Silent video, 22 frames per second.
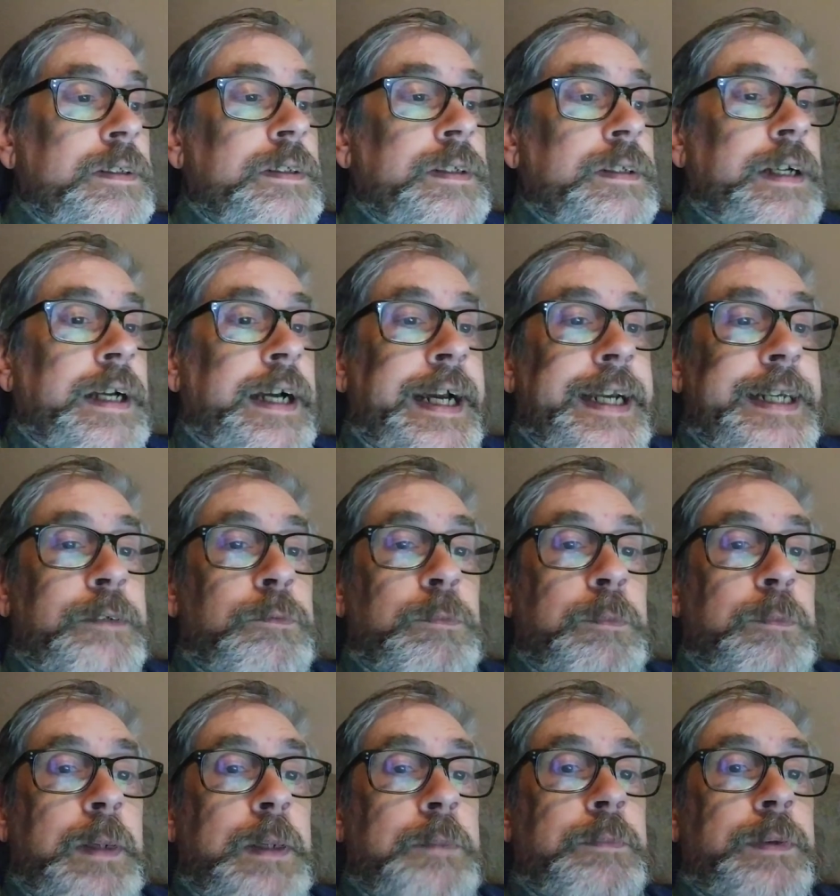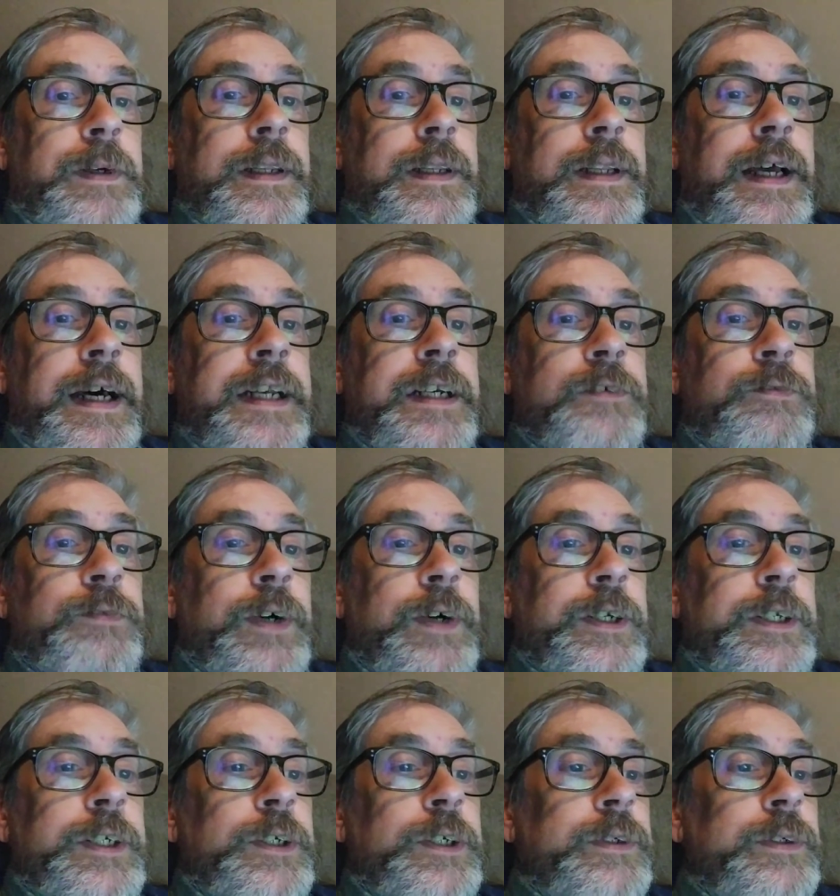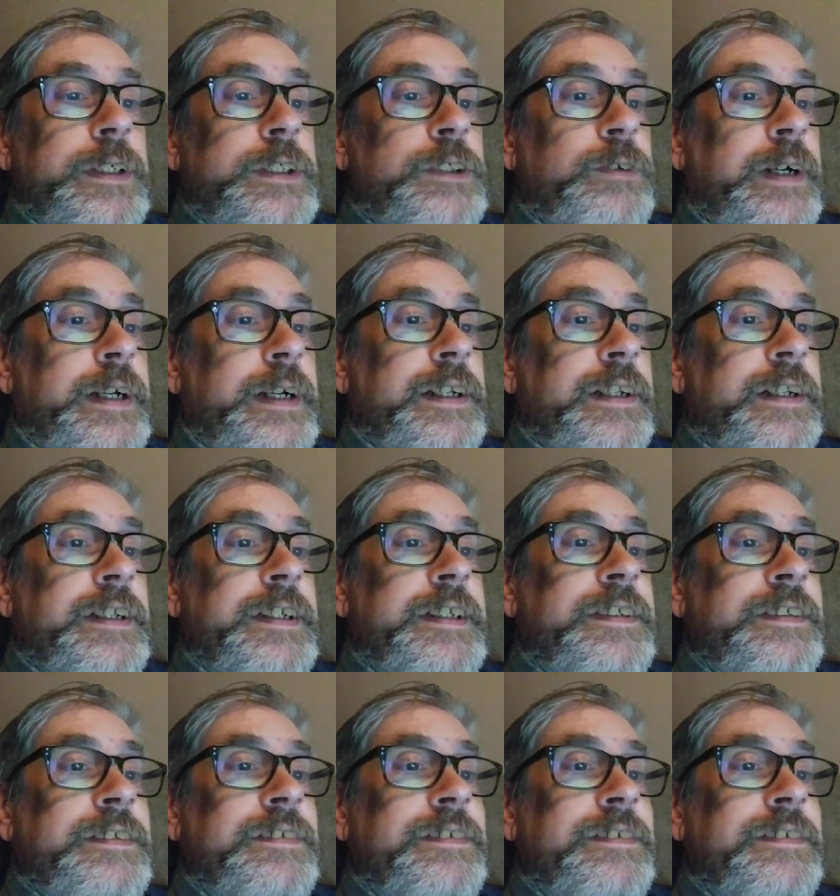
I remember a lot of audio adrenaline.